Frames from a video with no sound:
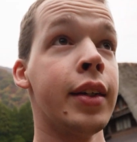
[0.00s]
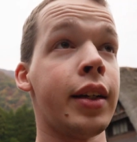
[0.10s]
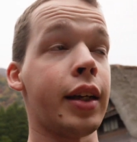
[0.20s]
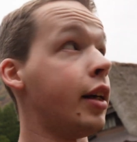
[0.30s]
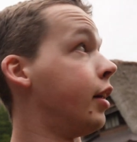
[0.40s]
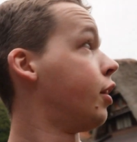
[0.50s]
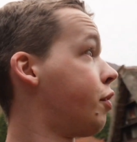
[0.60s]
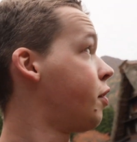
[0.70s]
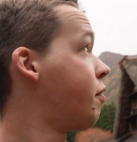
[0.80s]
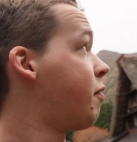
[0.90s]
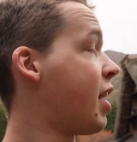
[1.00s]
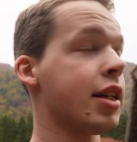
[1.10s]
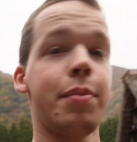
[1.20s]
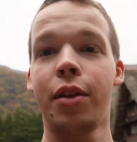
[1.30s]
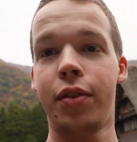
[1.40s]
Another funny fact
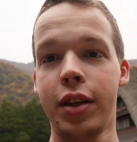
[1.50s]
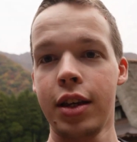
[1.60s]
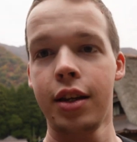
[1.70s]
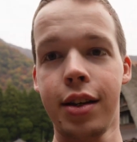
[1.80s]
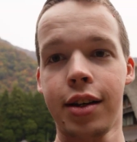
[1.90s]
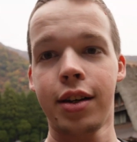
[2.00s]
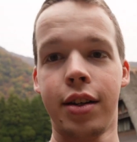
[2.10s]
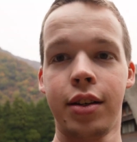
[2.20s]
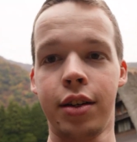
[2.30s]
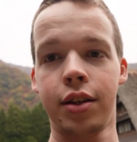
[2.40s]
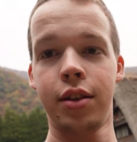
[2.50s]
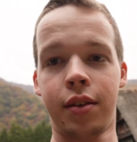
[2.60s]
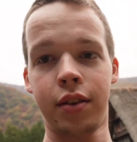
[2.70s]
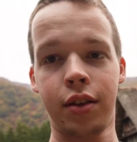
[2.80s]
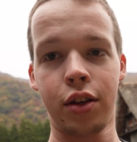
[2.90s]
about the
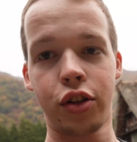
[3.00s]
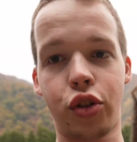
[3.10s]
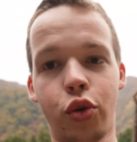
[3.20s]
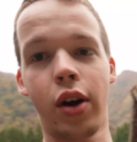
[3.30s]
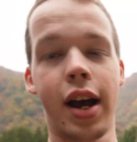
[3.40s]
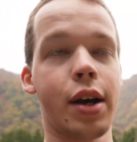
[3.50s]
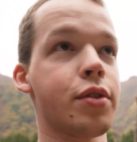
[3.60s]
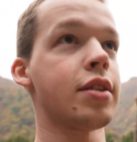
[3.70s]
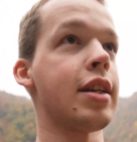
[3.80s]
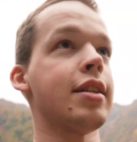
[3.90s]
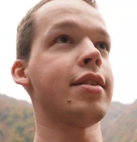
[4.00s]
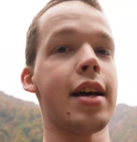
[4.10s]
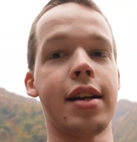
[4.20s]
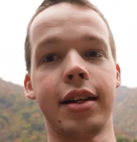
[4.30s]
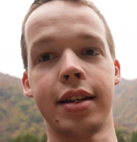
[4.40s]
straw houses is
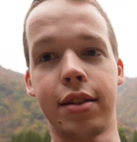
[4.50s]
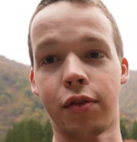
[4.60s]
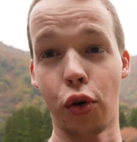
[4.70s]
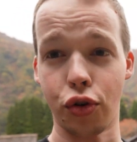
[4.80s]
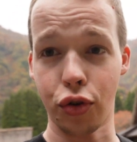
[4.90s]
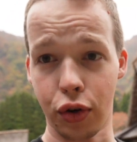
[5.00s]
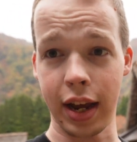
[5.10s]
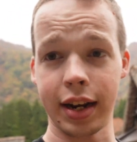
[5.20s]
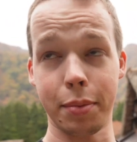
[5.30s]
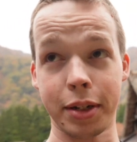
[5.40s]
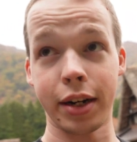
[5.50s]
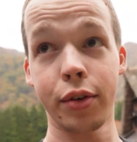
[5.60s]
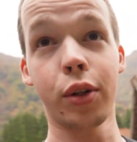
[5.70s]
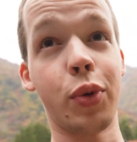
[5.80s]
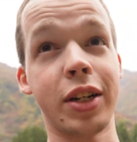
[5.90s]
that it is, of course, organic
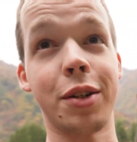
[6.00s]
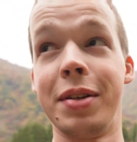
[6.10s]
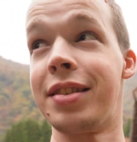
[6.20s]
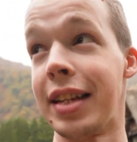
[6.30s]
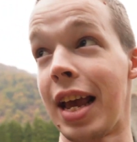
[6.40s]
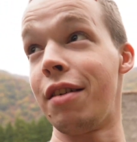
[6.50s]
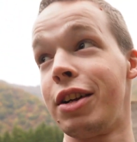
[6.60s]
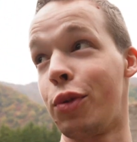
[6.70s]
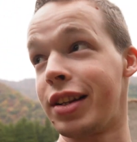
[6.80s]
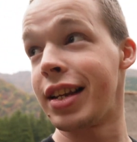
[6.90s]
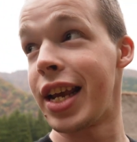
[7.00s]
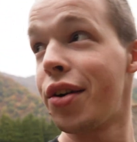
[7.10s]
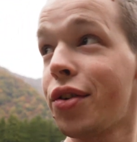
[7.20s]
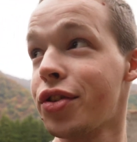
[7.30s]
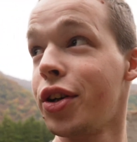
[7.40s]
material, which means that every 20 years
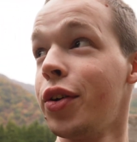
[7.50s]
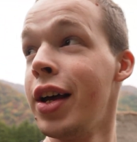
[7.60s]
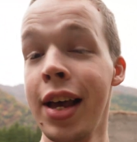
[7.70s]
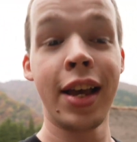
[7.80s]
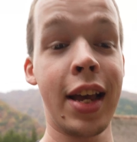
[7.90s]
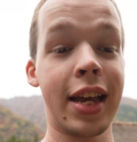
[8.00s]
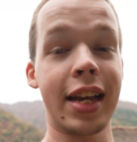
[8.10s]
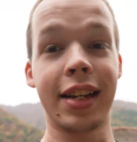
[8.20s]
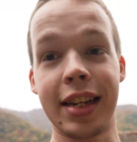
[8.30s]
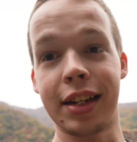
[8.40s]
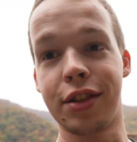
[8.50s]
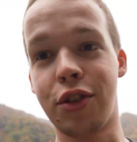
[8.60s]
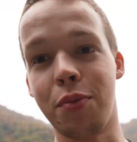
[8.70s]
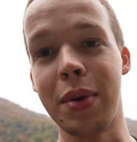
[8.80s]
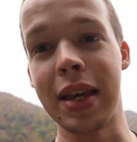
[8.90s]
or so it needs
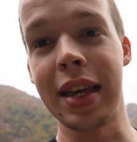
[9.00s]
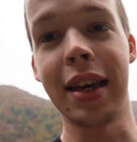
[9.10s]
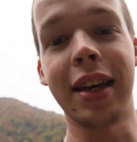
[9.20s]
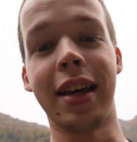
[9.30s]
to be